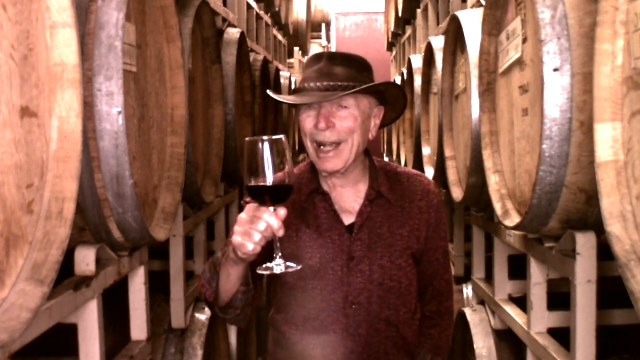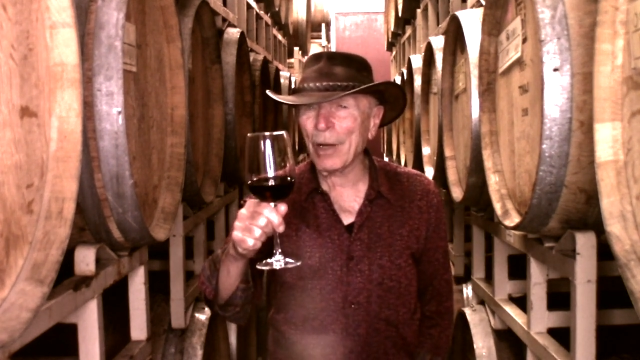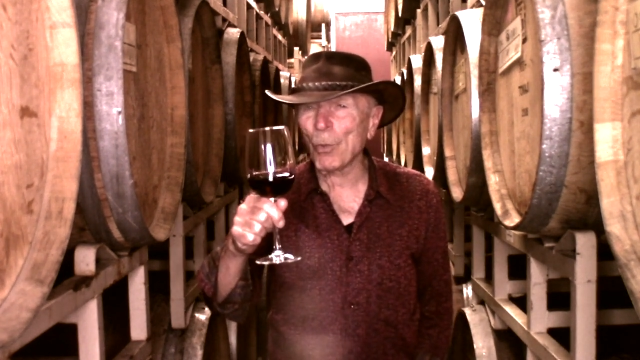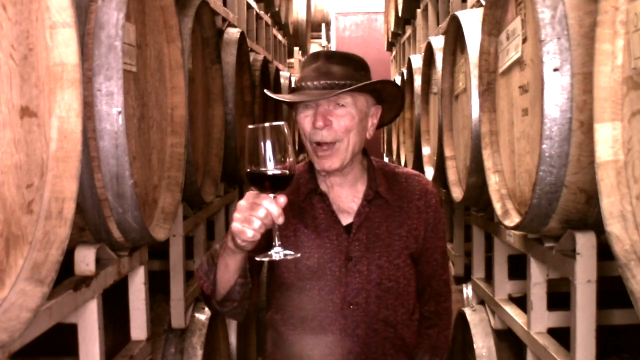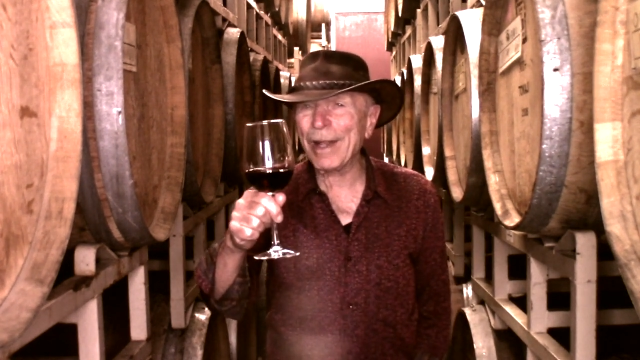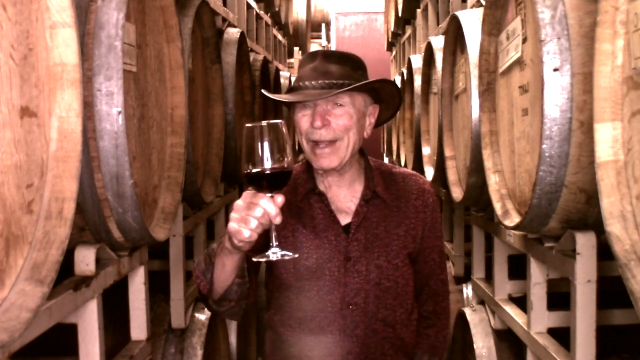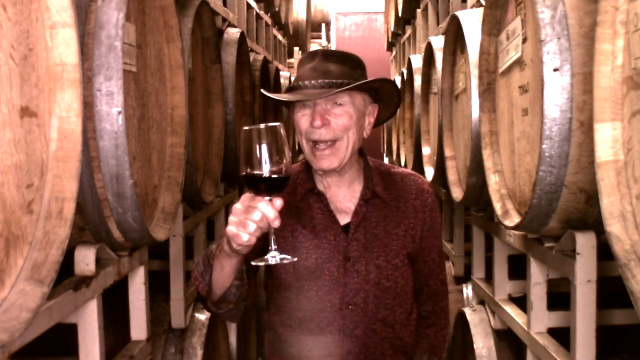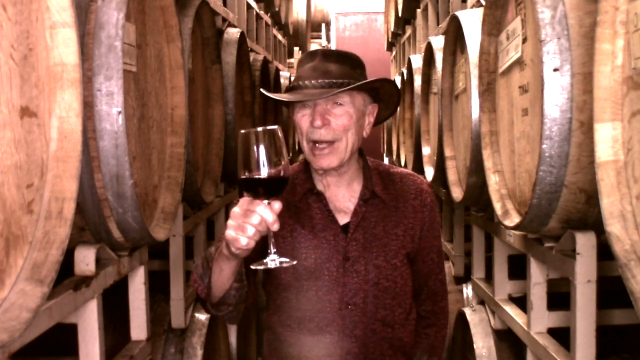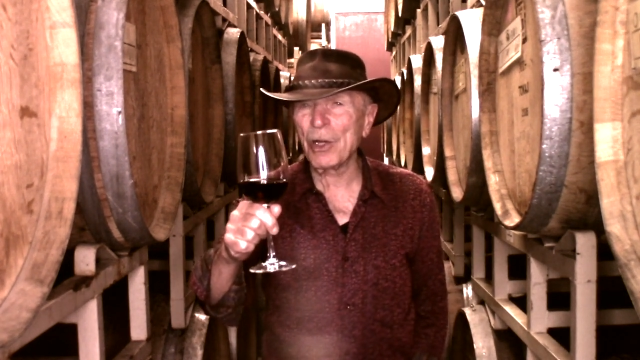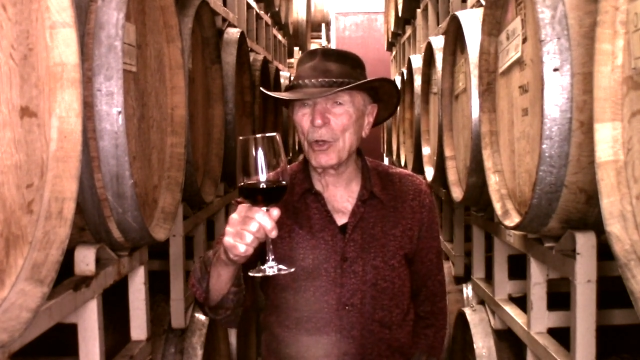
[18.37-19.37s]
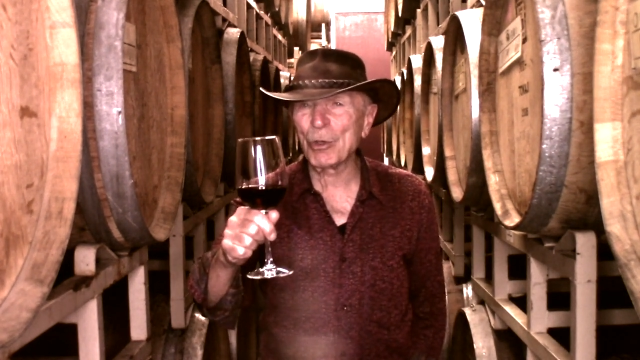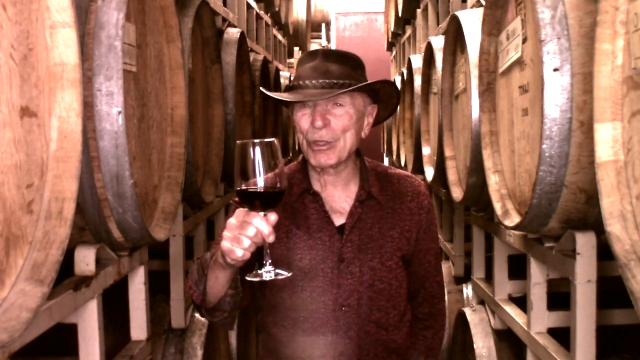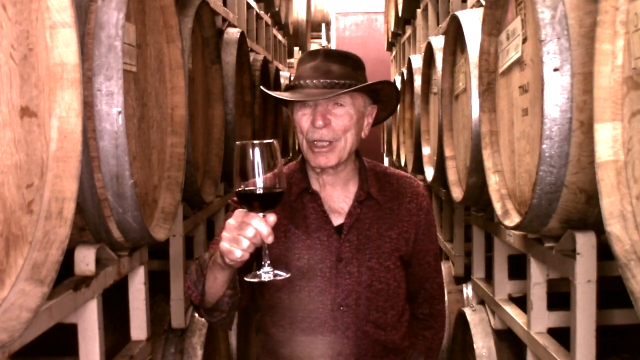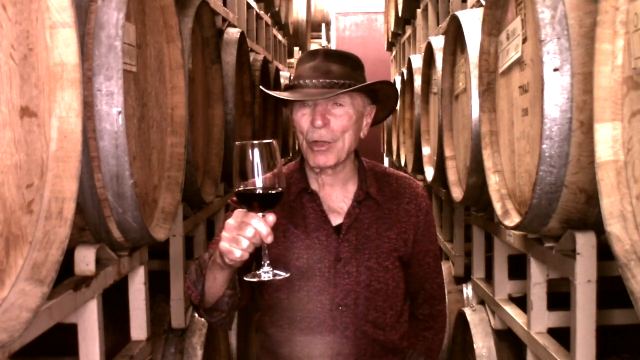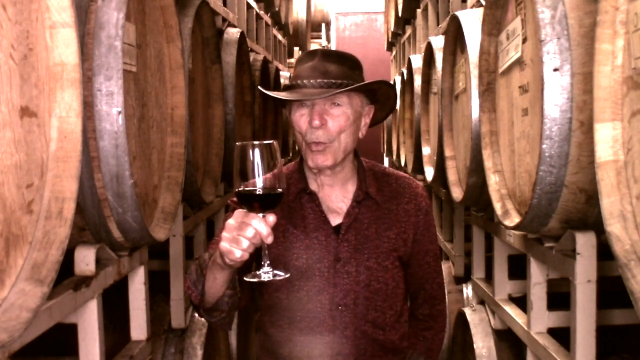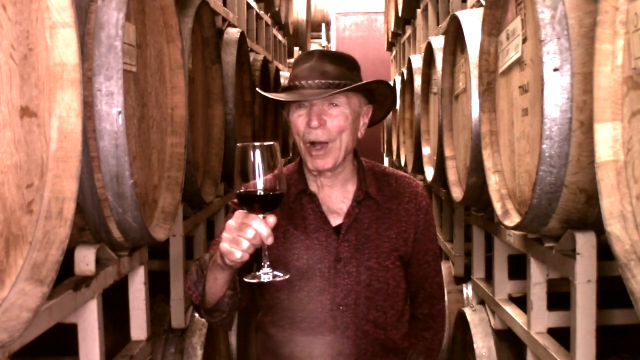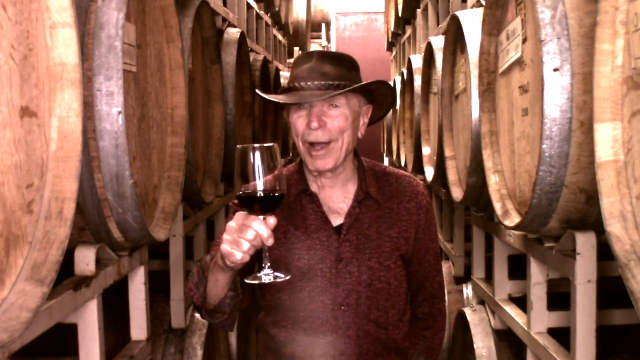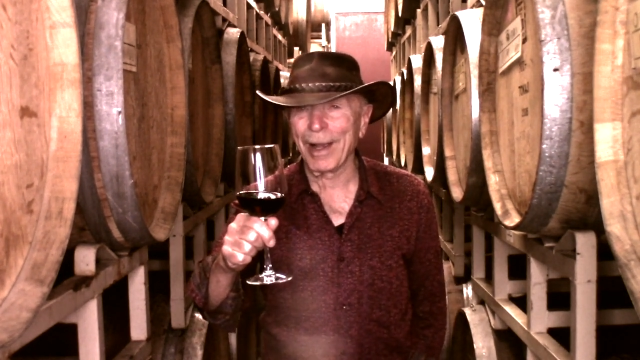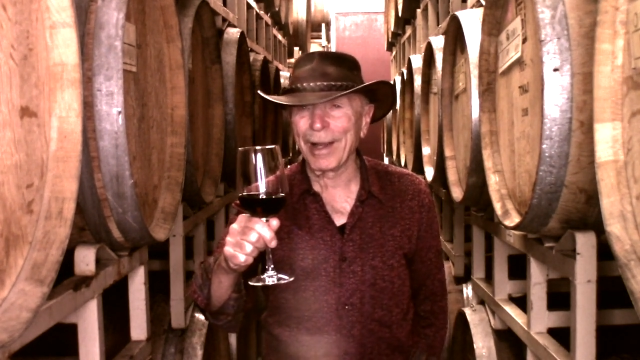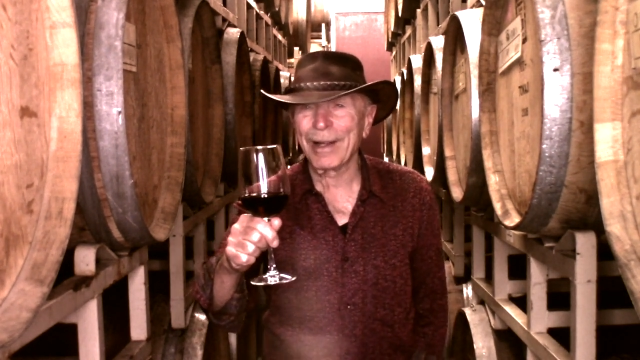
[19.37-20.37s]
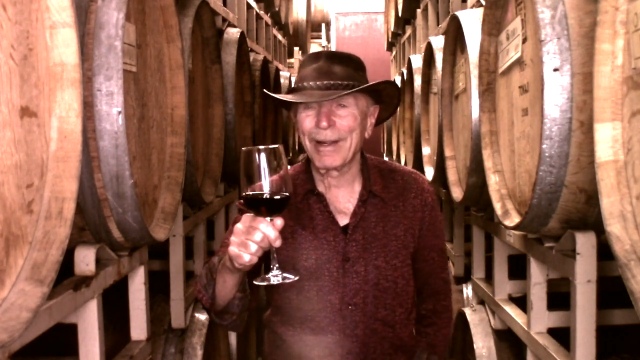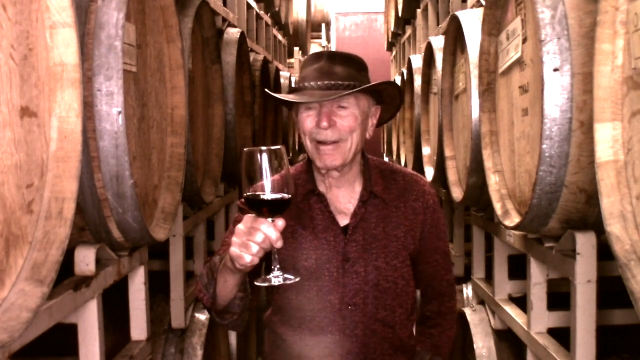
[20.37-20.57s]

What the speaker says: and why they are used in wine.